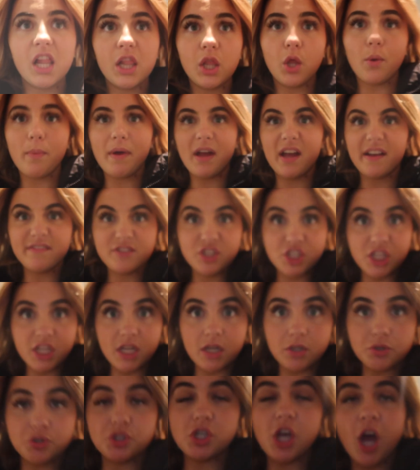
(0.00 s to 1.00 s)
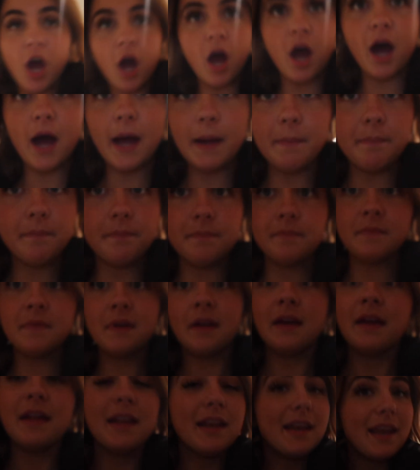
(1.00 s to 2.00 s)
a little bit of chill time.
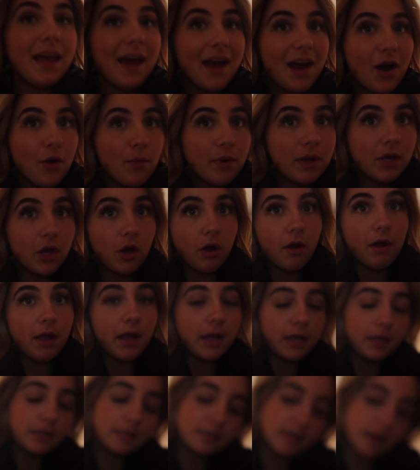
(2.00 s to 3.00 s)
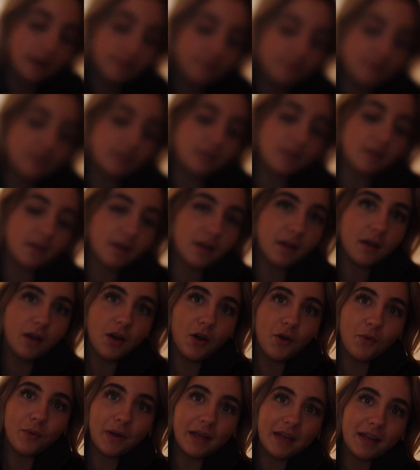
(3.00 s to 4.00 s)
Now we're going to have dinner.
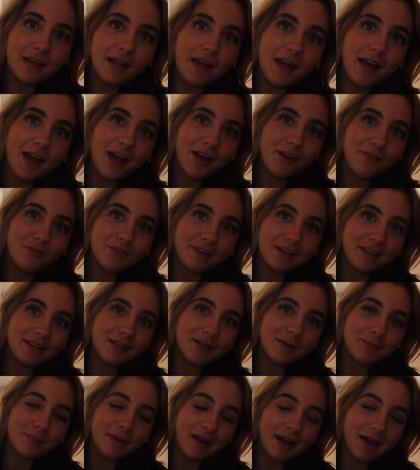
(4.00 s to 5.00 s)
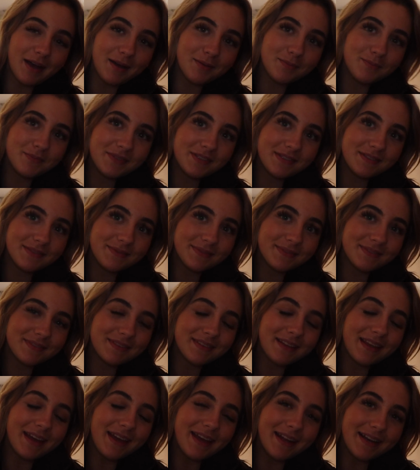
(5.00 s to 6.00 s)
We're gonna have kebabs
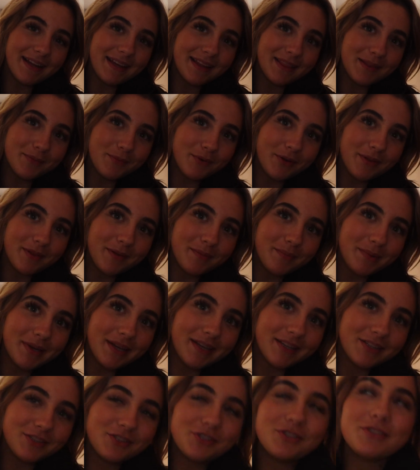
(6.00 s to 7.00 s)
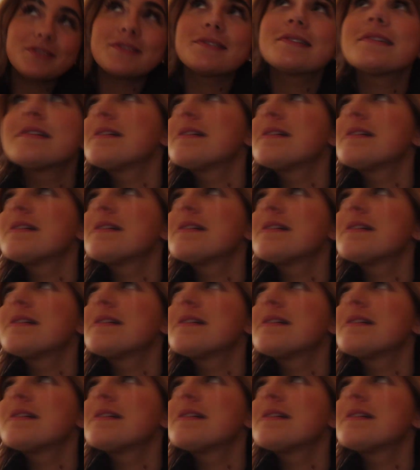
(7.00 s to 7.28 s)
and eat them on the beach.